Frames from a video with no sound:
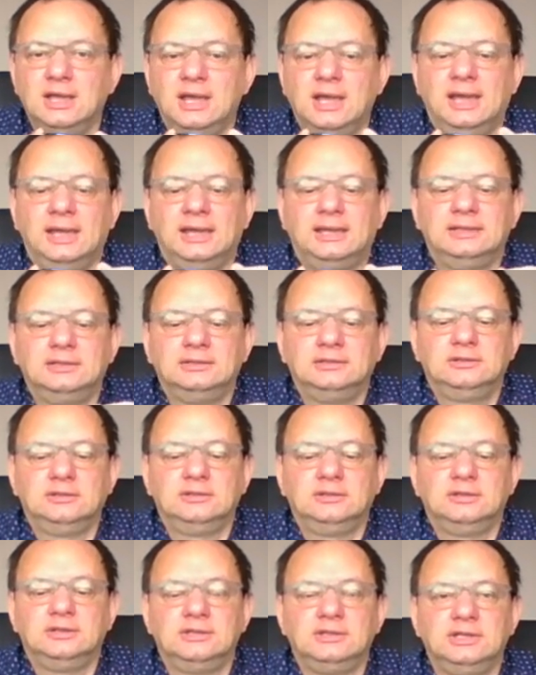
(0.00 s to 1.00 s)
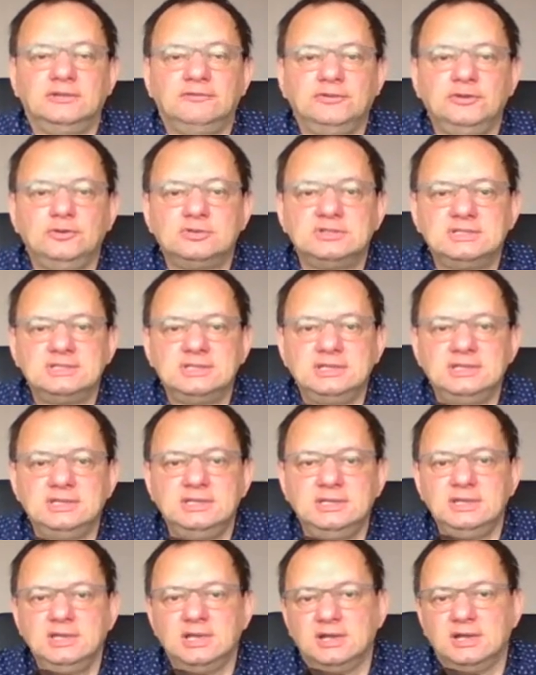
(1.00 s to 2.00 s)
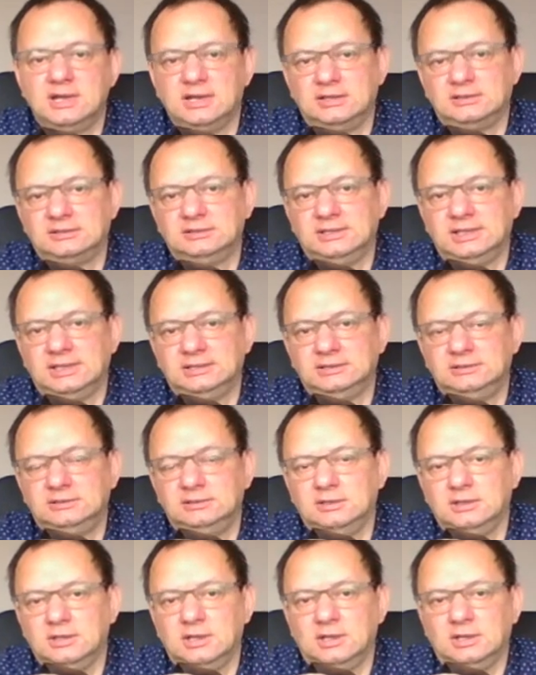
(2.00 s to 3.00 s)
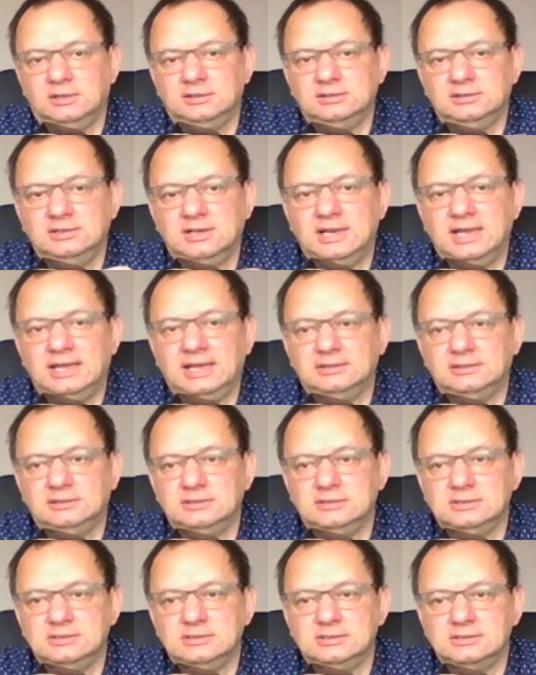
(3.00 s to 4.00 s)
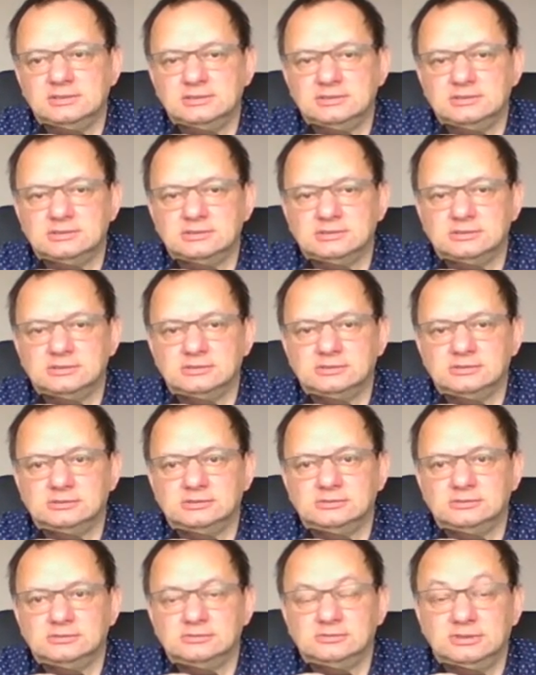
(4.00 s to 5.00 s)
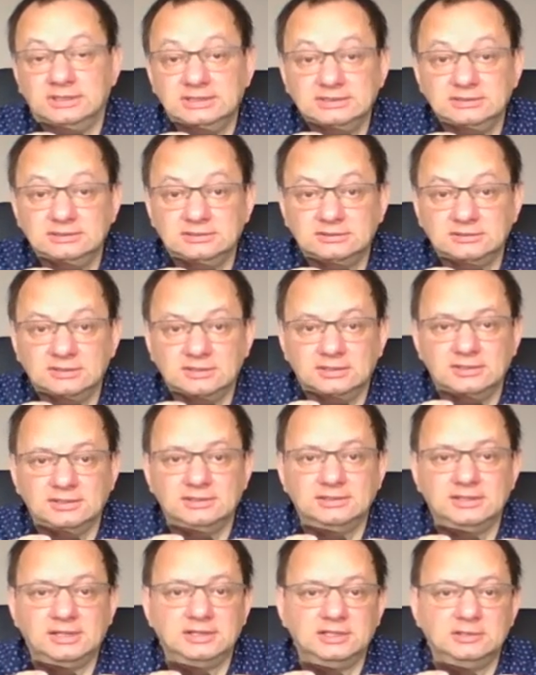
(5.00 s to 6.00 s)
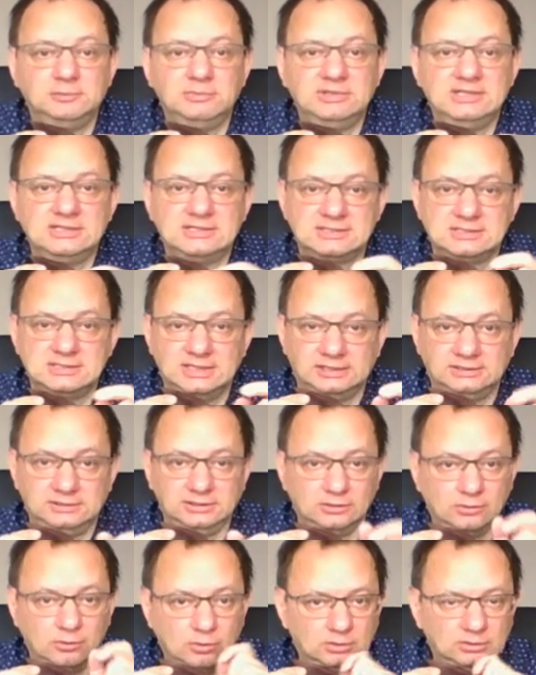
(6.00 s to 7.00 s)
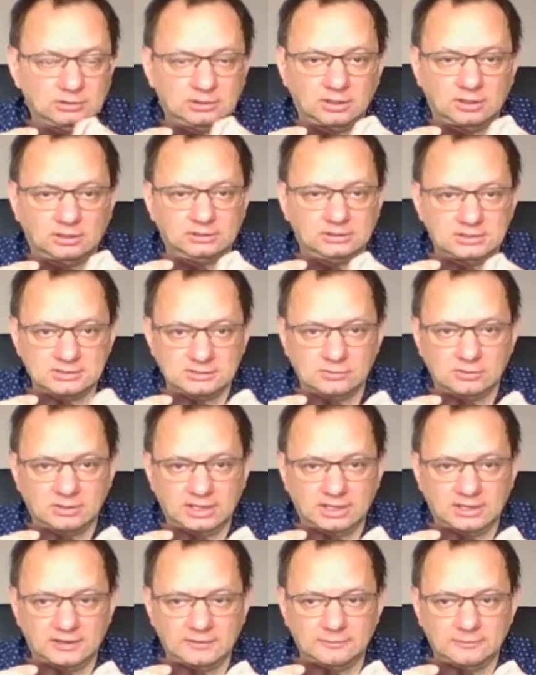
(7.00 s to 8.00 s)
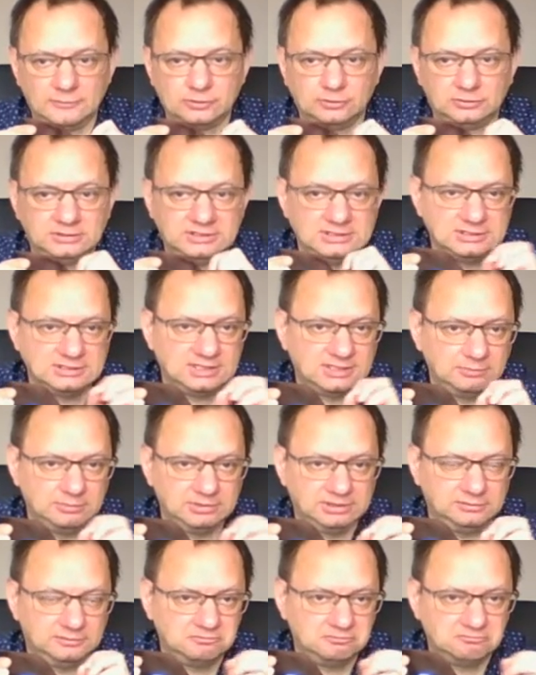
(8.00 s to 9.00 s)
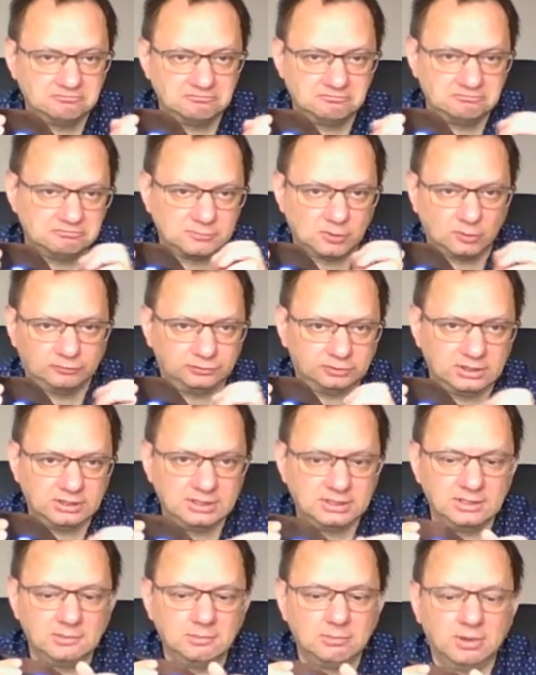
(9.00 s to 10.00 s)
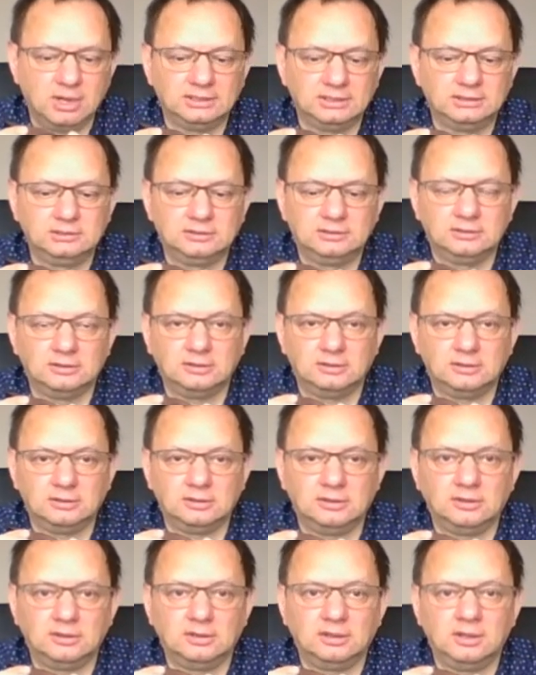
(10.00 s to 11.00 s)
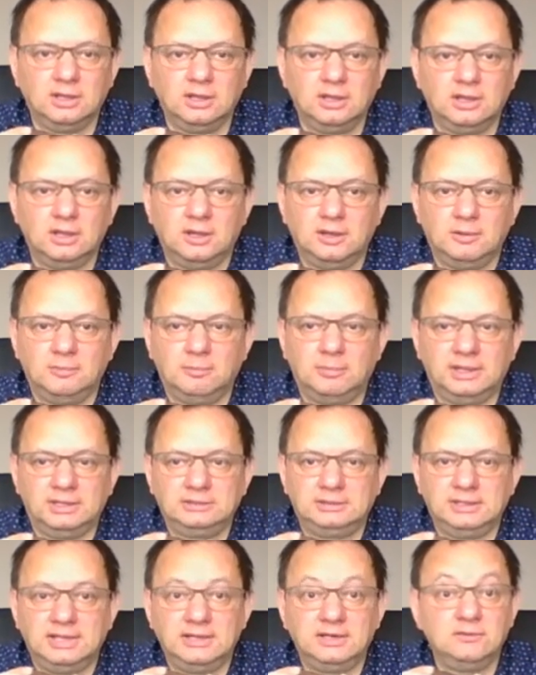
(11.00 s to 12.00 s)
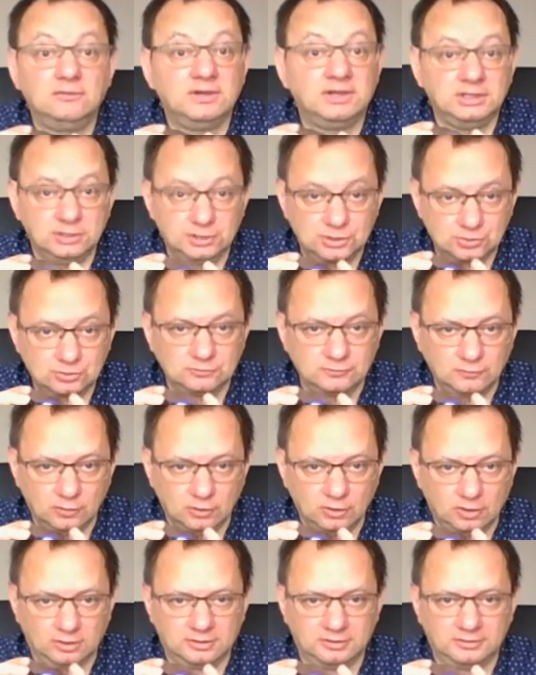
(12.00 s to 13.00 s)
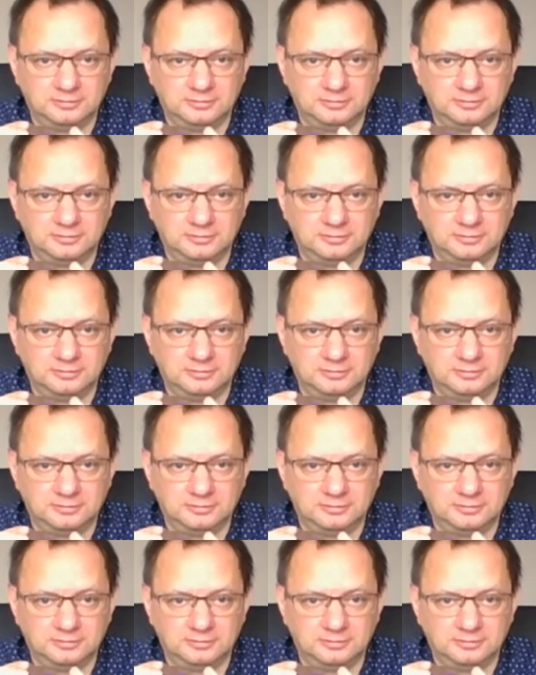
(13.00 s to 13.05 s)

and if you see here that the LED lit, then it means that the contact is okay. So this is a bit tricky, but anyway it should work.